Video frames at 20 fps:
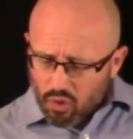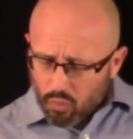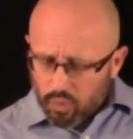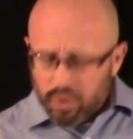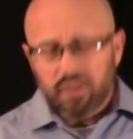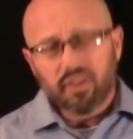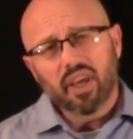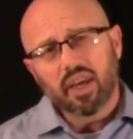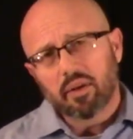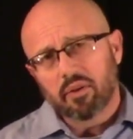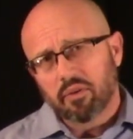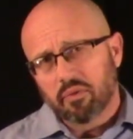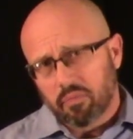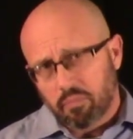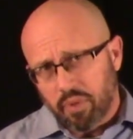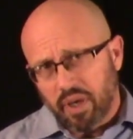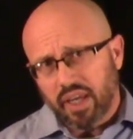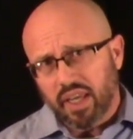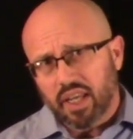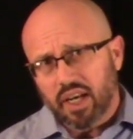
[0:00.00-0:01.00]
We
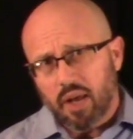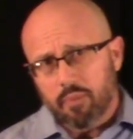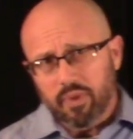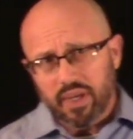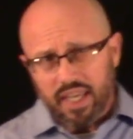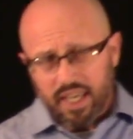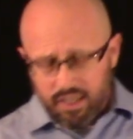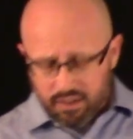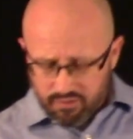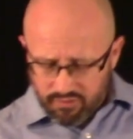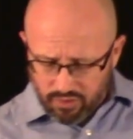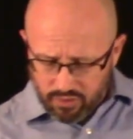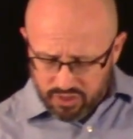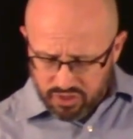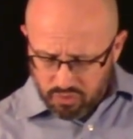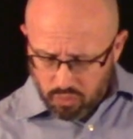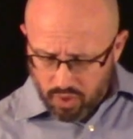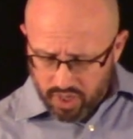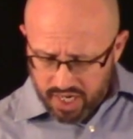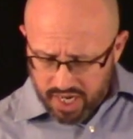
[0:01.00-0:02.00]
pick it up again in verse
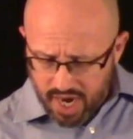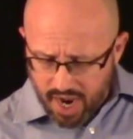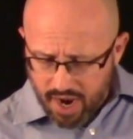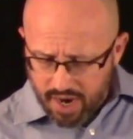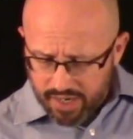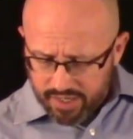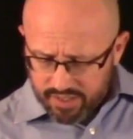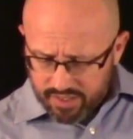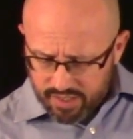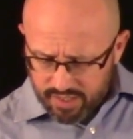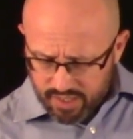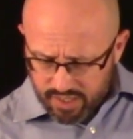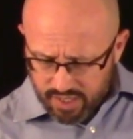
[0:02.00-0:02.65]
29.